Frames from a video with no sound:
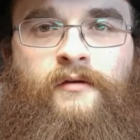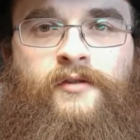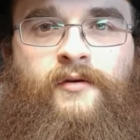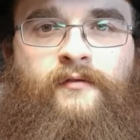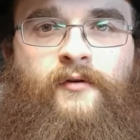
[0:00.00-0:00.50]

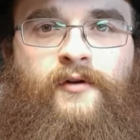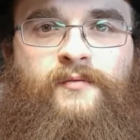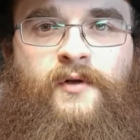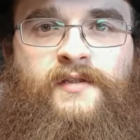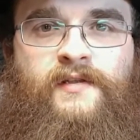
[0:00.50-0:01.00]
So of
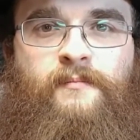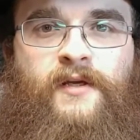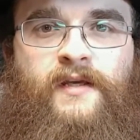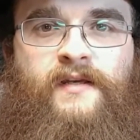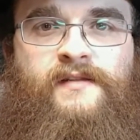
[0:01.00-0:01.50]
course, once
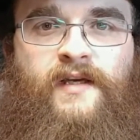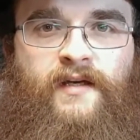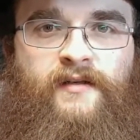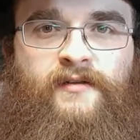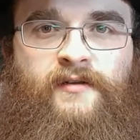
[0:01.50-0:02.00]
somebody is
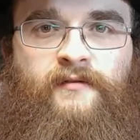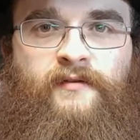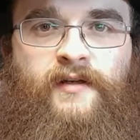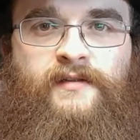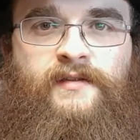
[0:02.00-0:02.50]
added to your
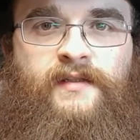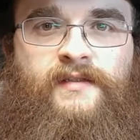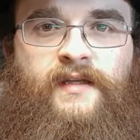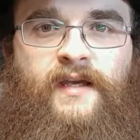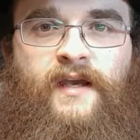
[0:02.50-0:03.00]
friends
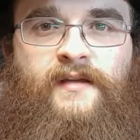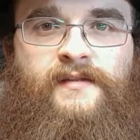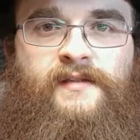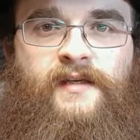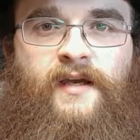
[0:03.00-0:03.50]
list, they can
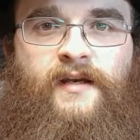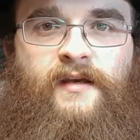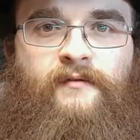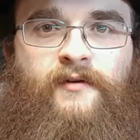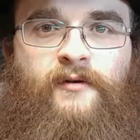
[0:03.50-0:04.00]
see
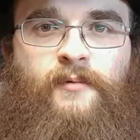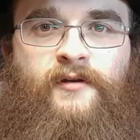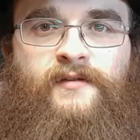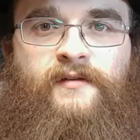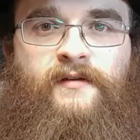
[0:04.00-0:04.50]
any of your
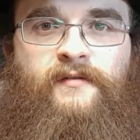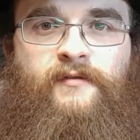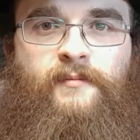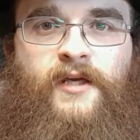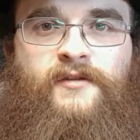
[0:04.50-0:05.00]
personal
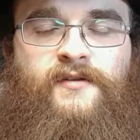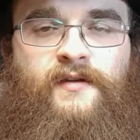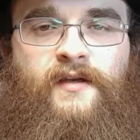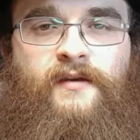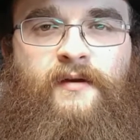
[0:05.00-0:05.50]

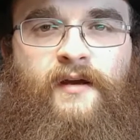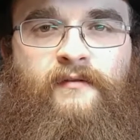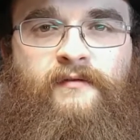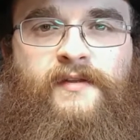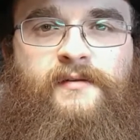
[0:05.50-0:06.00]
information that you
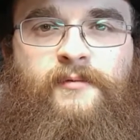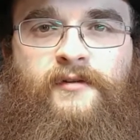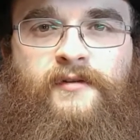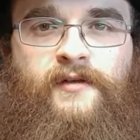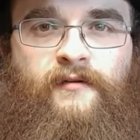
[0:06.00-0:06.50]
have
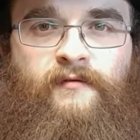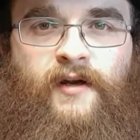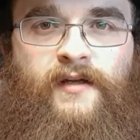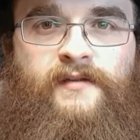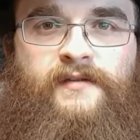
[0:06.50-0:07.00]
visible to your
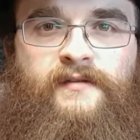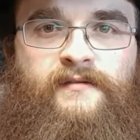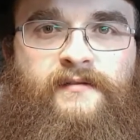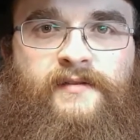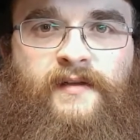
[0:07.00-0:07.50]
friends.
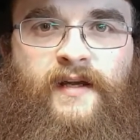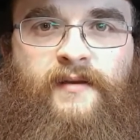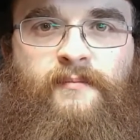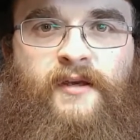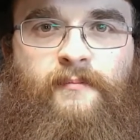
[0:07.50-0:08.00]
So that
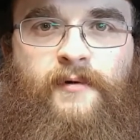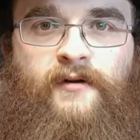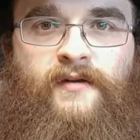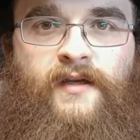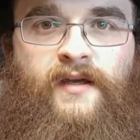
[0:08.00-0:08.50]
can be your
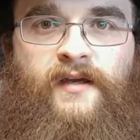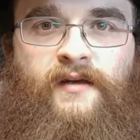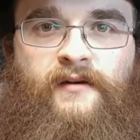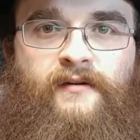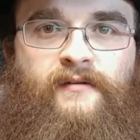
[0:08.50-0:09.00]
birth
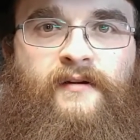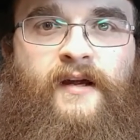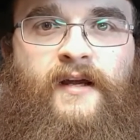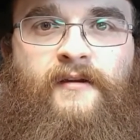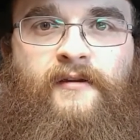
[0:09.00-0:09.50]
date, your
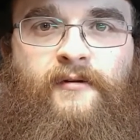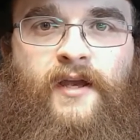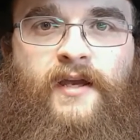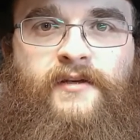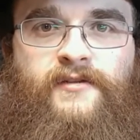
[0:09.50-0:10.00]

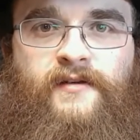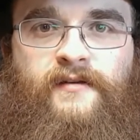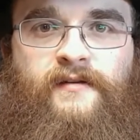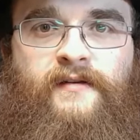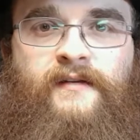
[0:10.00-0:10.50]

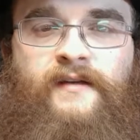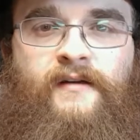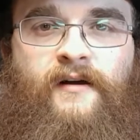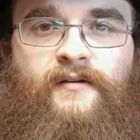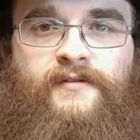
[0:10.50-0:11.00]
location,
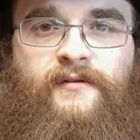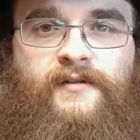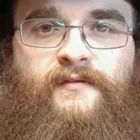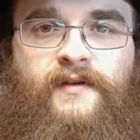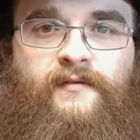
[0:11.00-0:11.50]
all
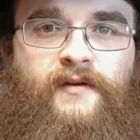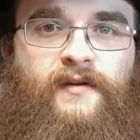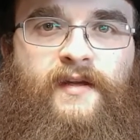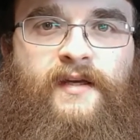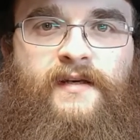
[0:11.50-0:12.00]
sorts of
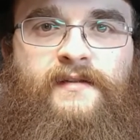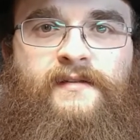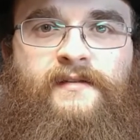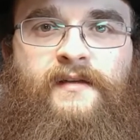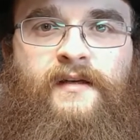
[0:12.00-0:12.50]
different
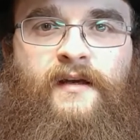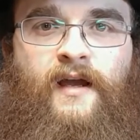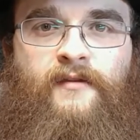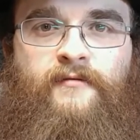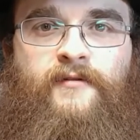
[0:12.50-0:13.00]
things.
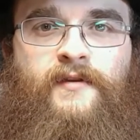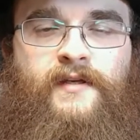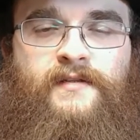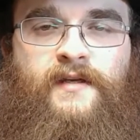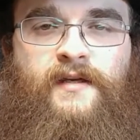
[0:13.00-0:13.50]
And through
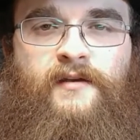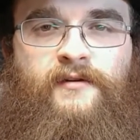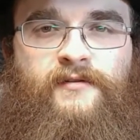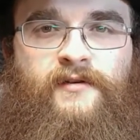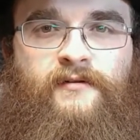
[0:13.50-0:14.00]
this, they can
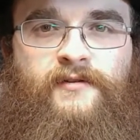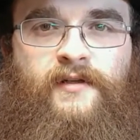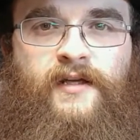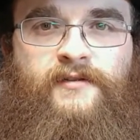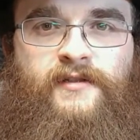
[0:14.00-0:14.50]
use
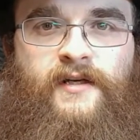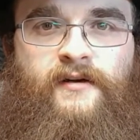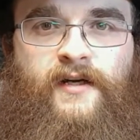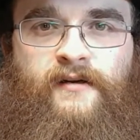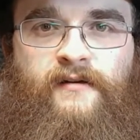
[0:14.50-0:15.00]
social
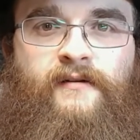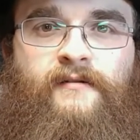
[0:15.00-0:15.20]
engineering,